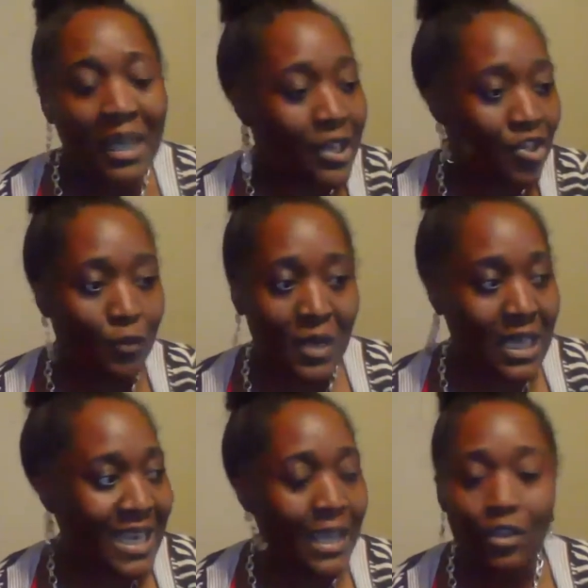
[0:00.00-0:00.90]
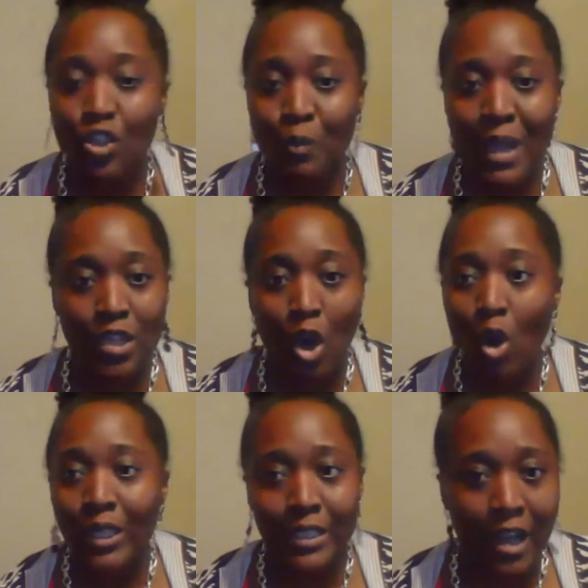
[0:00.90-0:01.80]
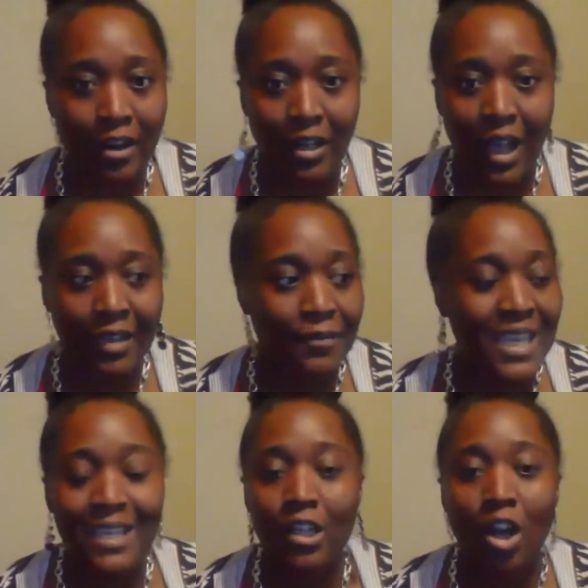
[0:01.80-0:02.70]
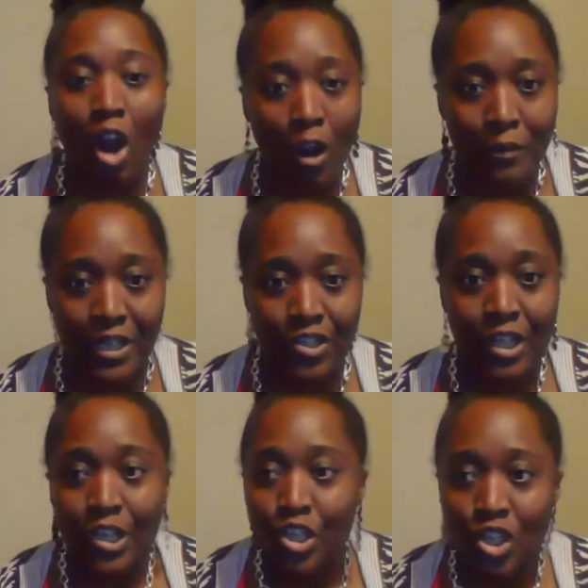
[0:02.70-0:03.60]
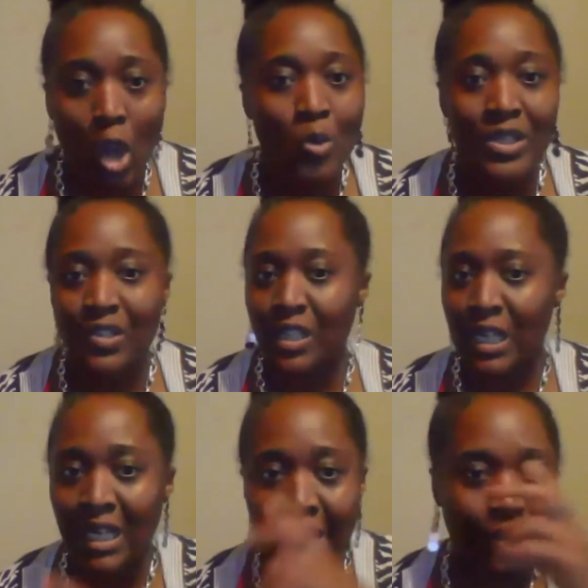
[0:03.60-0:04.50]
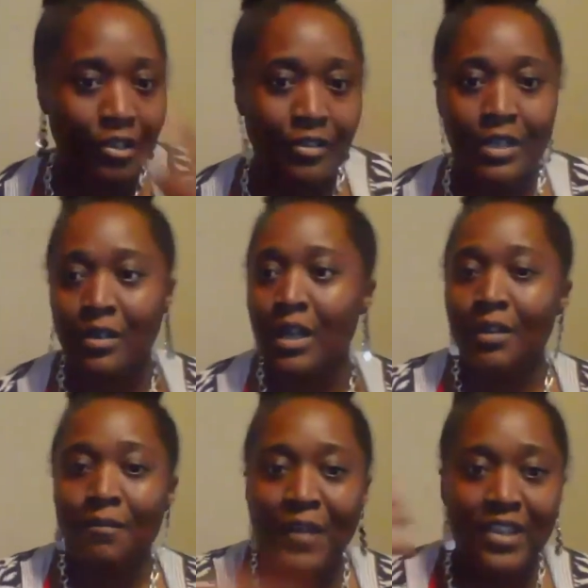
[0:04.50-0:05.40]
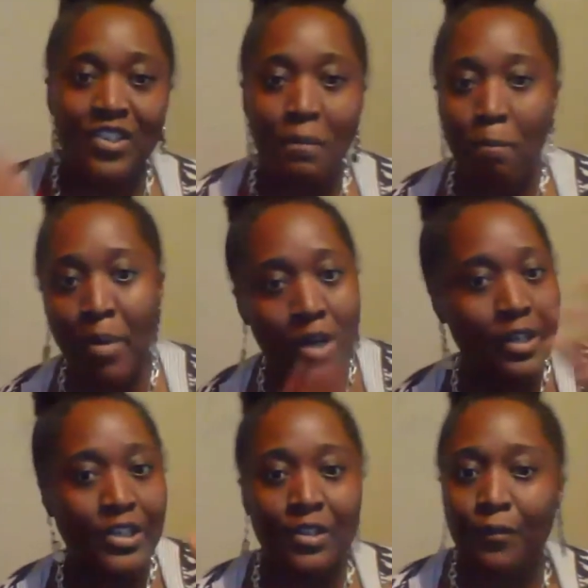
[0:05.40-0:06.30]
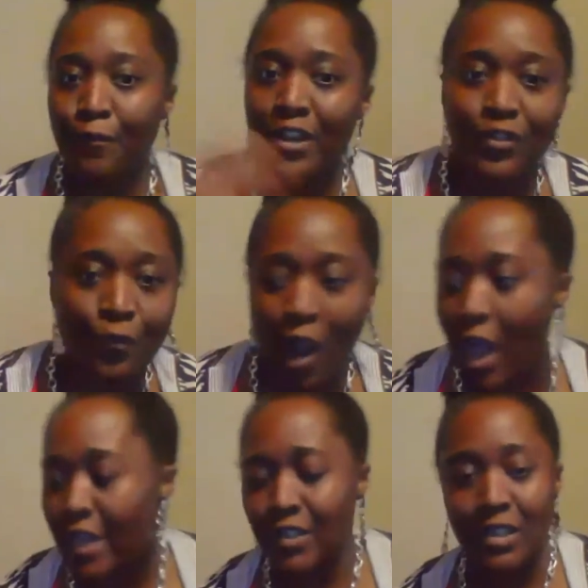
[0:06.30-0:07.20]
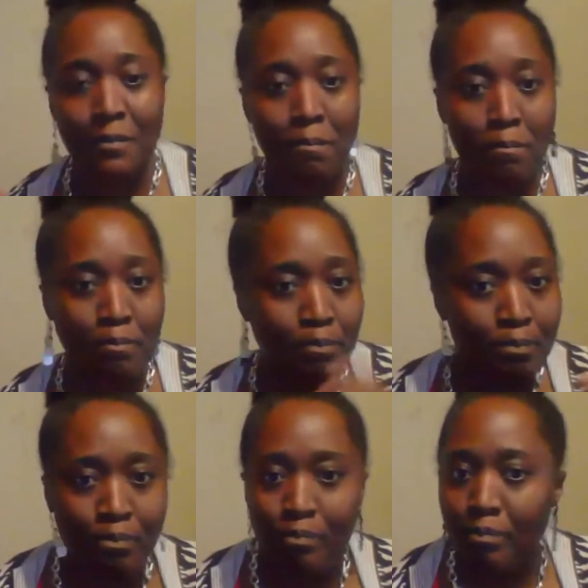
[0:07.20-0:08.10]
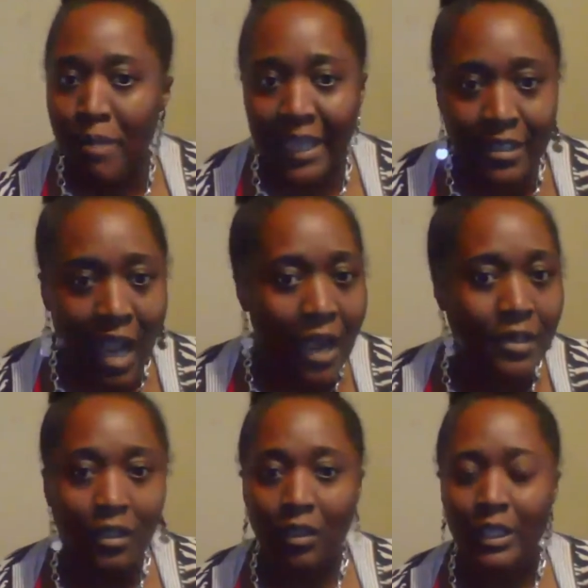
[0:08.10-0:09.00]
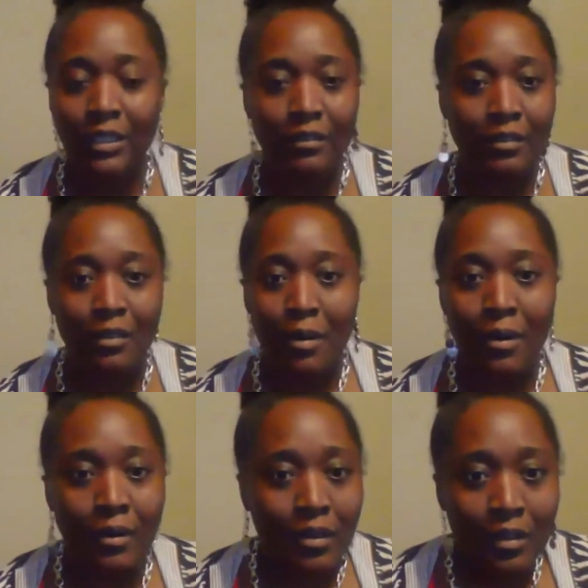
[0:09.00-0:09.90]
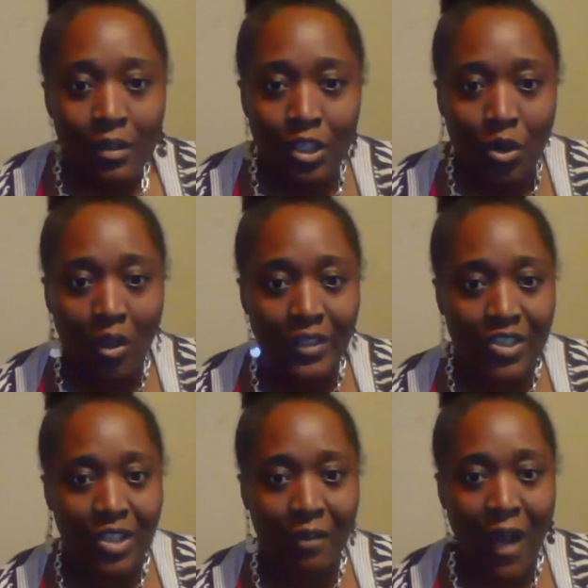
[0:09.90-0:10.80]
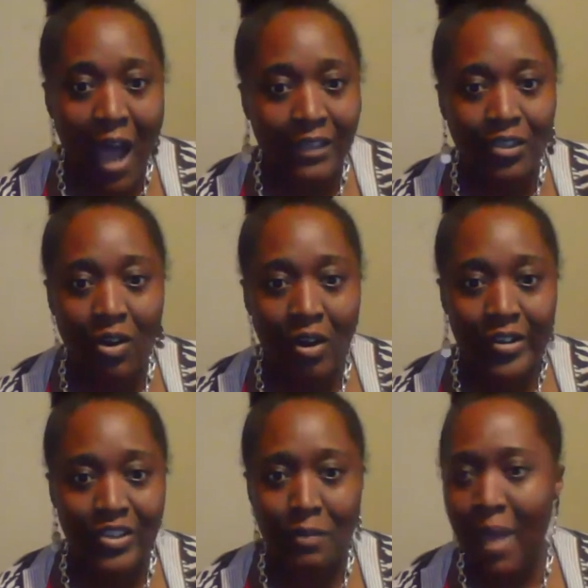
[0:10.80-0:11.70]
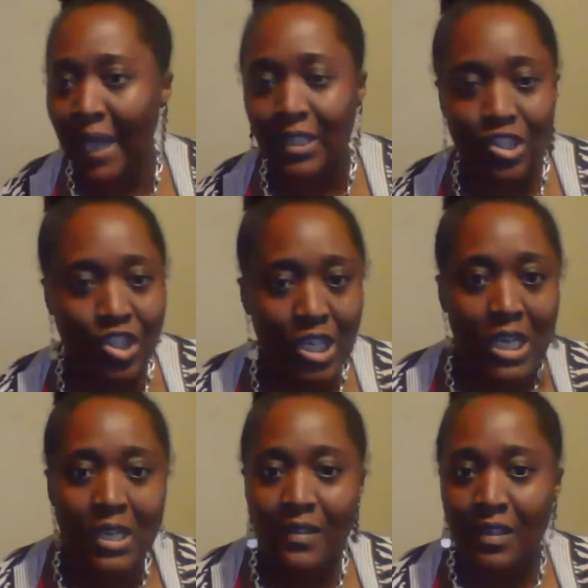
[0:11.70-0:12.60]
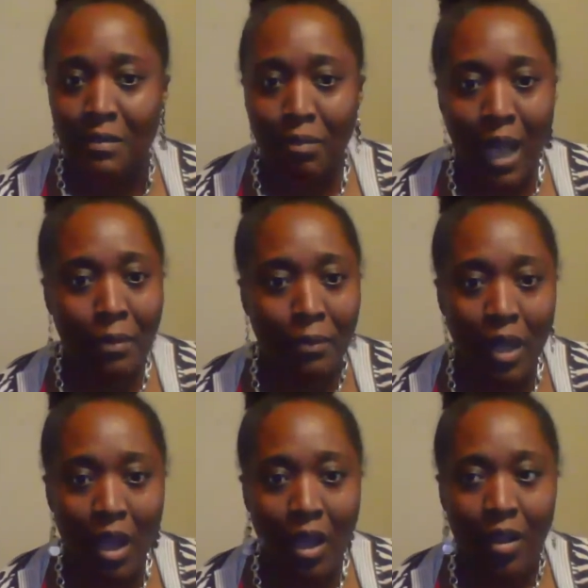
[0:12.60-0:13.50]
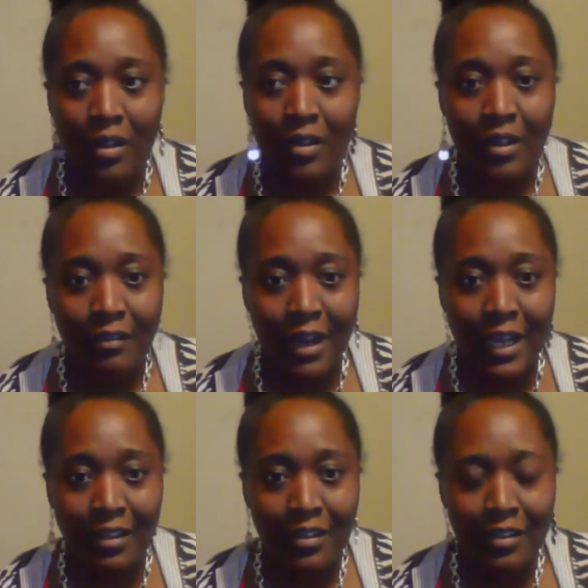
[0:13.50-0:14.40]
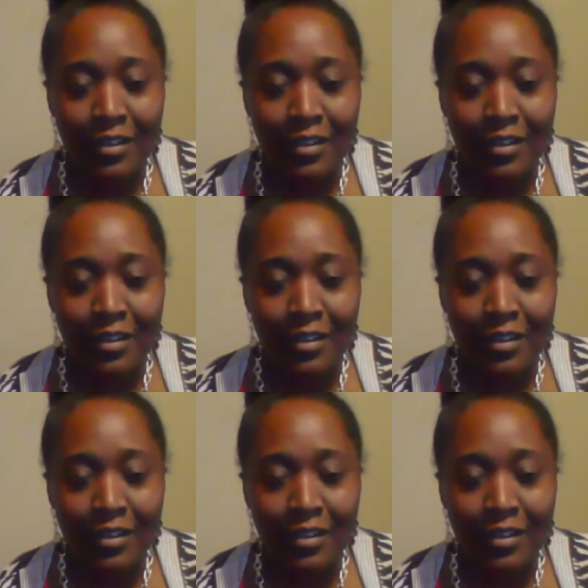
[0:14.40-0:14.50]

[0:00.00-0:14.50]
because you've been eat, you spend your whole entire life eating garbage, sodas and liquor and this and burgers and French fries and McDonald and you know, all this stuff, hot dogs and mac and cheese and blah, blah, blah, right?